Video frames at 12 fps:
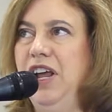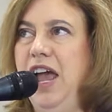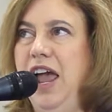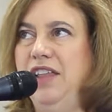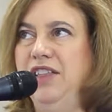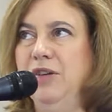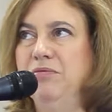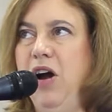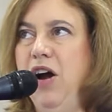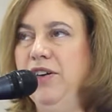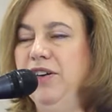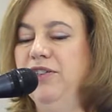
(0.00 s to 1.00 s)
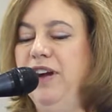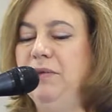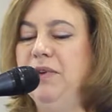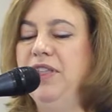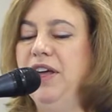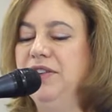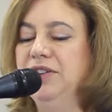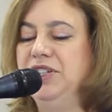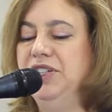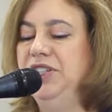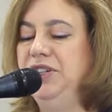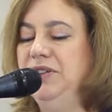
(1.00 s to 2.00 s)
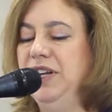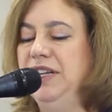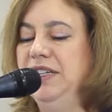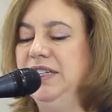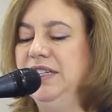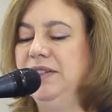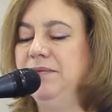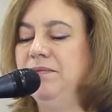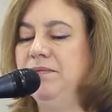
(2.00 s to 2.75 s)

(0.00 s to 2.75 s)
and they're partnering with other students.